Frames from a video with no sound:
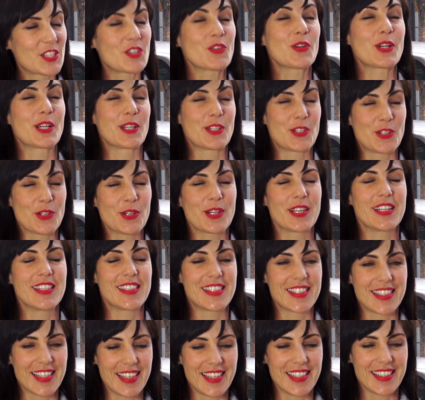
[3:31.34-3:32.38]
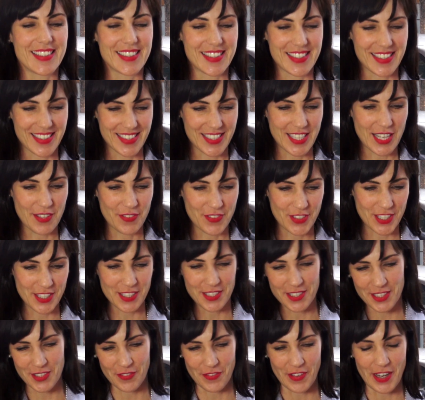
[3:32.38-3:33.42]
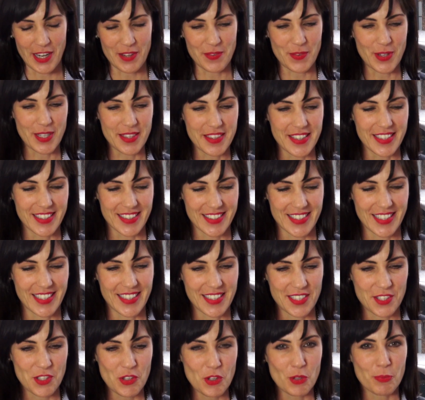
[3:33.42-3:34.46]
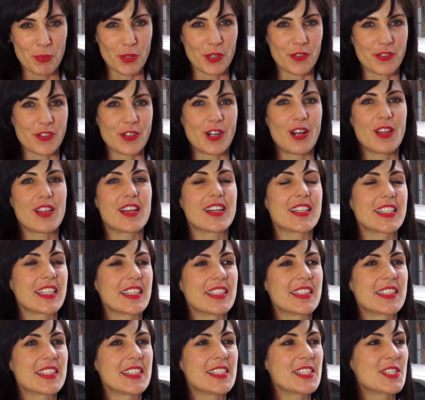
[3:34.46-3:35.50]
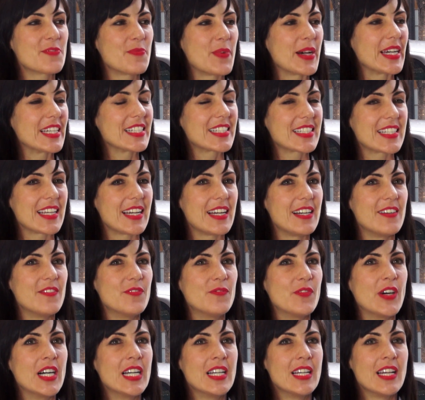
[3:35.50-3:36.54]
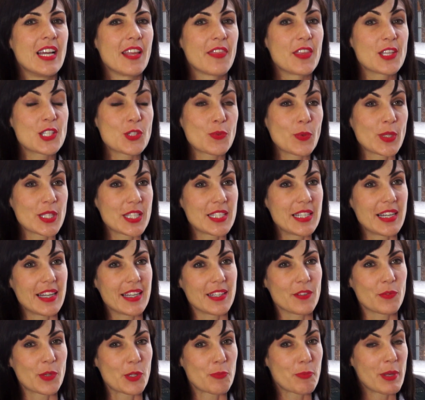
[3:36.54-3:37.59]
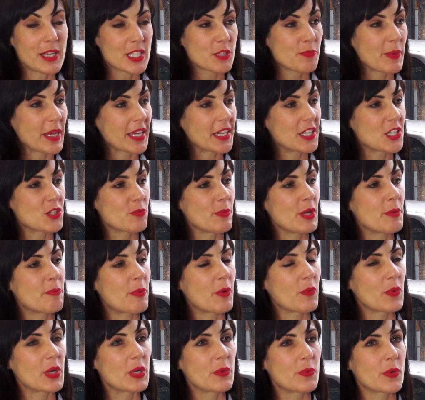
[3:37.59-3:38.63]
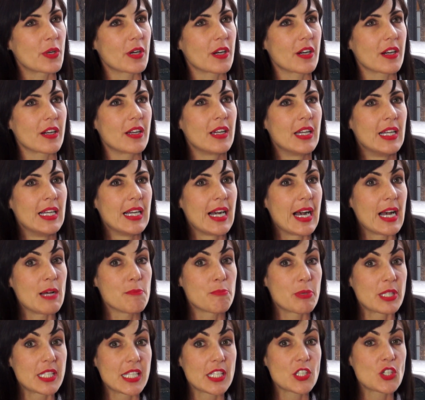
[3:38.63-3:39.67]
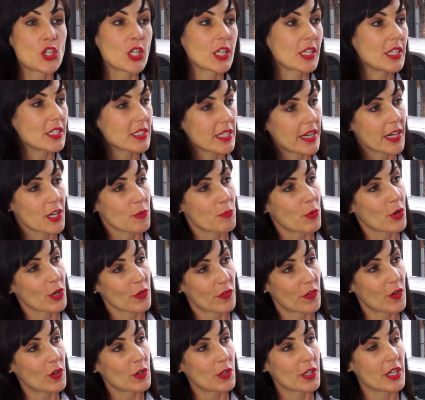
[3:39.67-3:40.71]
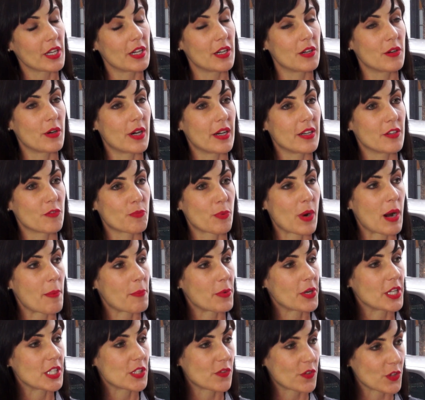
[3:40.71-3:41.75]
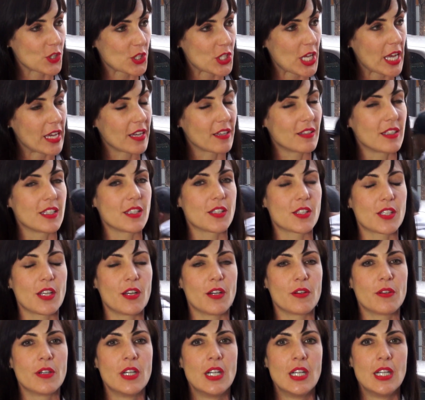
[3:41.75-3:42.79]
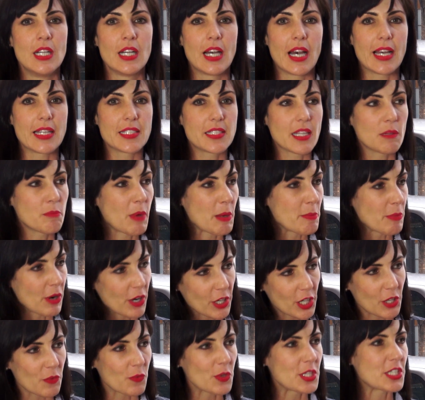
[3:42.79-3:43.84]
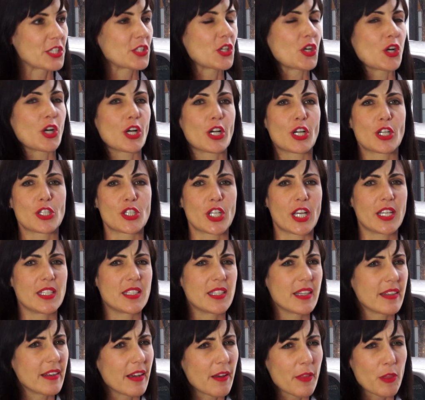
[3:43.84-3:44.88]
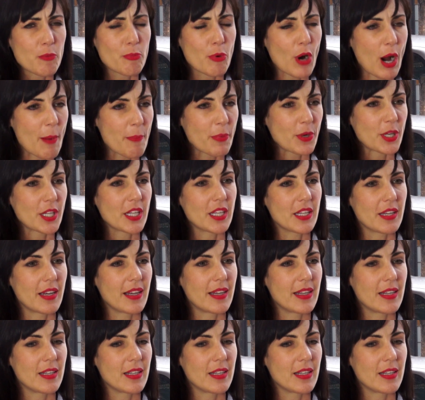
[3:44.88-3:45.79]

Sure. It's tough to find one that's suitable for all audiences, but this was not with Plus Management, but we were positioning an entire portfolio of properties for sale, and so I'd done my market research, I'd done all the property